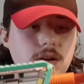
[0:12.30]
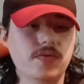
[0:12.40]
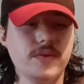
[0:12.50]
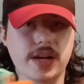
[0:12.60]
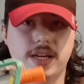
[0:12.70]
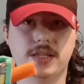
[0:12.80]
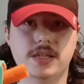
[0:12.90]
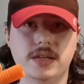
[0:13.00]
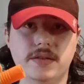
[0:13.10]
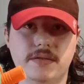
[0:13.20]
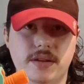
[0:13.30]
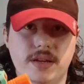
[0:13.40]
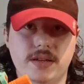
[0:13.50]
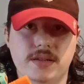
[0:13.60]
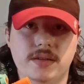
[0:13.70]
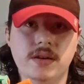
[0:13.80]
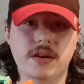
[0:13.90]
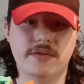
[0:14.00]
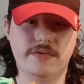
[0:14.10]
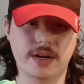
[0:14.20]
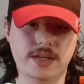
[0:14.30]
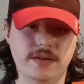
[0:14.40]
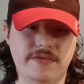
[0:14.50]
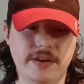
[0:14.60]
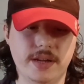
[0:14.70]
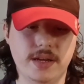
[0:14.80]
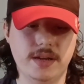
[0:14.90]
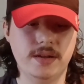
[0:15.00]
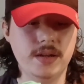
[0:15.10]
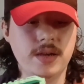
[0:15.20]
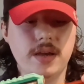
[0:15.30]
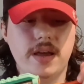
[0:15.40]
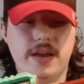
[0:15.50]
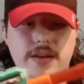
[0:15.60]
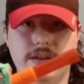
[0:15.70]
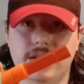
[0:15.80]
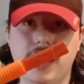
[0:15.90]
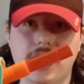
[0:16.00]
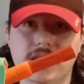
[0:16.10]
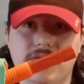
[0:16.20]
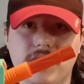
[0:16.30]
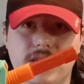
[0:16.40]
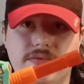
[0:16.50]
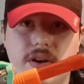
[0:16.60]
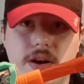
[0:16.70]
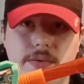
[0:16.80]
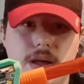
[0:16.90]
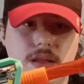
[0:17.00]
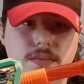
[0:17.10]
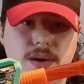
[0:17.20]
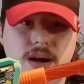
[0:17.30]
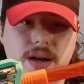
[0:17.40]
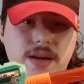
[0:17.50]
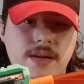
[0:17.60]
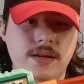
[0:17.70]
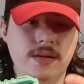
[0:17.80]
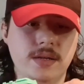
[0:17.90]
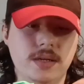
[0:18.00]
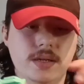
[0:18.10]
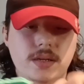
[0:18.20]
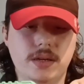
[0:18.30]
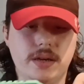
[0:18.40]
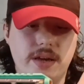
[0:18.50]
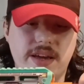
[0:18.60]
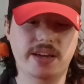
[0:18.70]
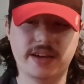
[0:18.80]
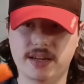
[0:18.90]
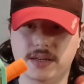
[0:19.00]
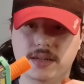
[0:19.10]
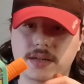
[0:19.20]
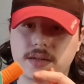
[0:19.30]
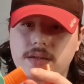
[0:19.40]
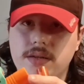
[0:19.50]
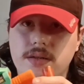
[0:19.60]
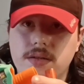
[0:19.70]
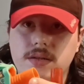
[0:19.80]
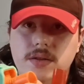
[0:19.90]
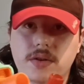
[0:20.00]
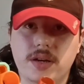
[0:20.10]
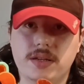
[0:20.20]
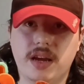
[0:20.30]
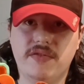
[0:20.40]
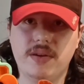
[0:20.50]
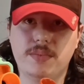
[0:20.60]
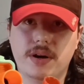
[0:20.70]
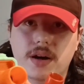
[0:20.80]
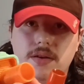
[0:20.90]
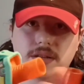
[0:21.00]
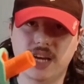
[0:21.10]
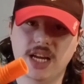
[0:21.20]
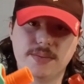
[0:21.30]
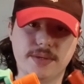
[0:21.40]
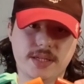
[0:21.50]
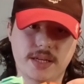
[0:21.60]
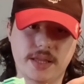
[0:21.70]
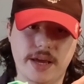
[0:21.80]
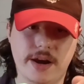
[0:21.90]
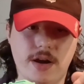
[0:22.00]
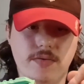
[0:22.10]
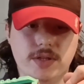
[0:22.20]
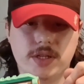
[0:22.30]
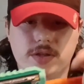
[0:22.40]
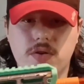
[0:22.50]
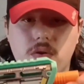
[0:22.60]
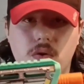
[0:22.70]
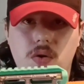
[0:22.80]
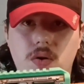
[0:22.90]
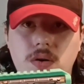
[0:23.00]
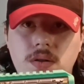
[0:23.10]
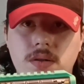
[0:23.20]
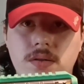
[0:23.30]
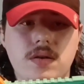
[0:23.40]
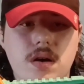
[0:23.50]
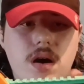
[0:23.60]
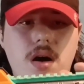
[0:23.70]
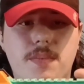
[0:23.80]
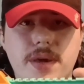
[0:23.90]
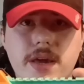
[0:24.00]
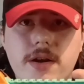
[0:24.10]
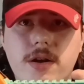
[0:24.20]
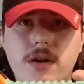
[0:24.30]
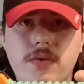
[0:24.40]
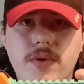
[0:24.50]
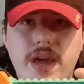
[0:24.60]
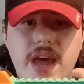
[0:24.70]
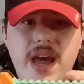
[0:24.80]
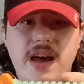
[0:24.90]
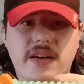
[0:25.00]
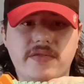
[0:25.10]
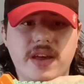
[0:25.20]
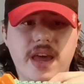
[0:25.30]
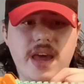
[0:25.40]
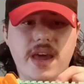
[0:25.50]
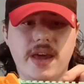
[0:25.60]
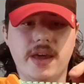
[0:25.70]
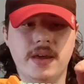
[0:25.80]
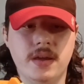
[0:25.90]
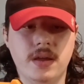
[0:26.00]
which is friction fitted, and it actually fits very well in mine. And you can definitely put other attachments in there, which is cool. Up here we have a